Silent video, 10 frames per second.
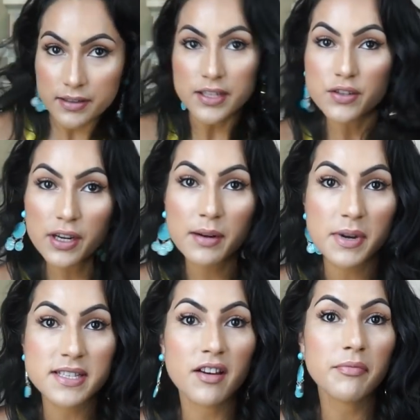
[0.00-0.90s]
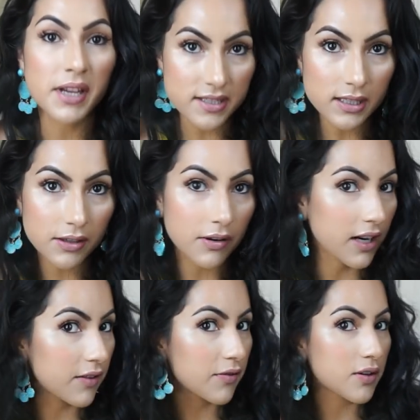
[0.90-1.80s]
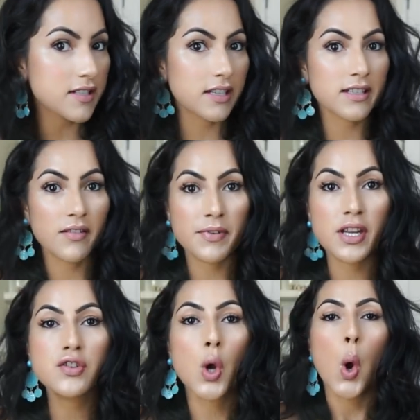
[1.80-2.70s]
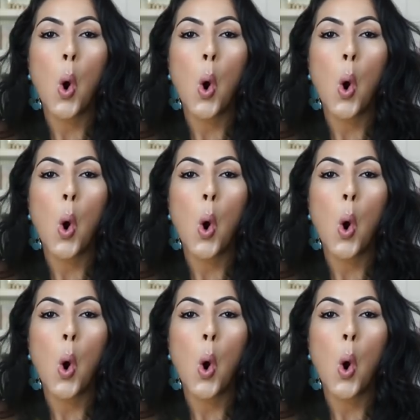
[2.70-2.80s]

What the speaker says: need to get myself mentally ready for sit-down videos.